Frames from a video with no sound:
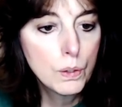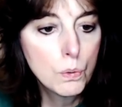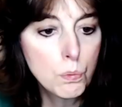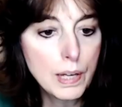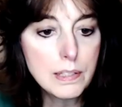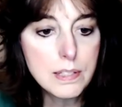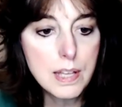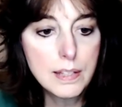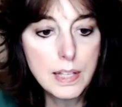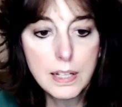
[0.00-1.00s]
Wright
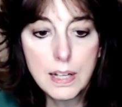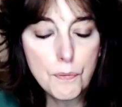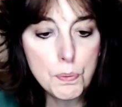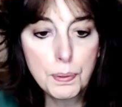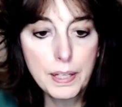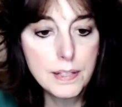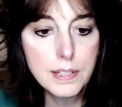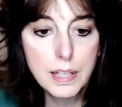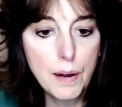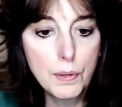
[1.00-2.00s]
said that he never planned to
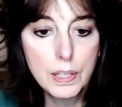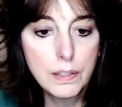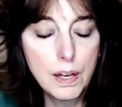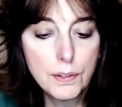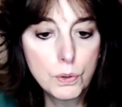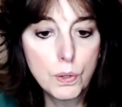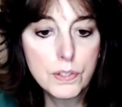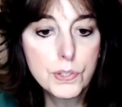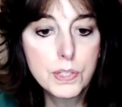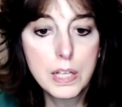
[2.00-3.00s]
carry a gun
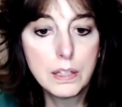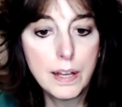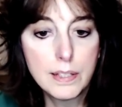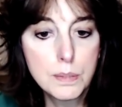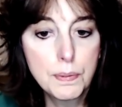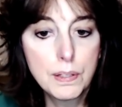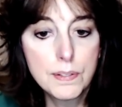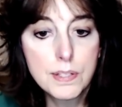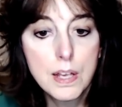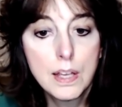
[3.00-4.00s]
across state lines
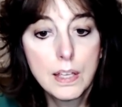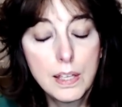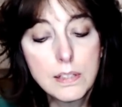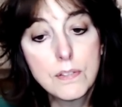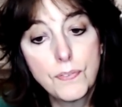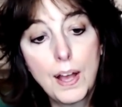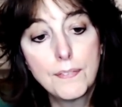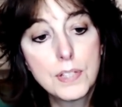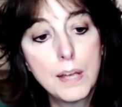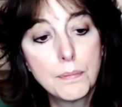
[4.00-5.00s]
because he is a
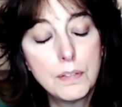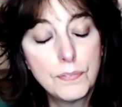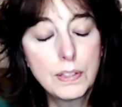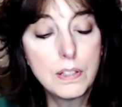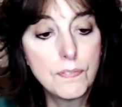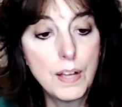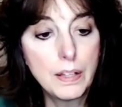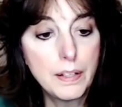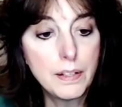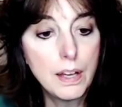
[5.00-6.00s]
5-time convicted
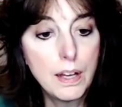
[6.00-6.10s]
felon.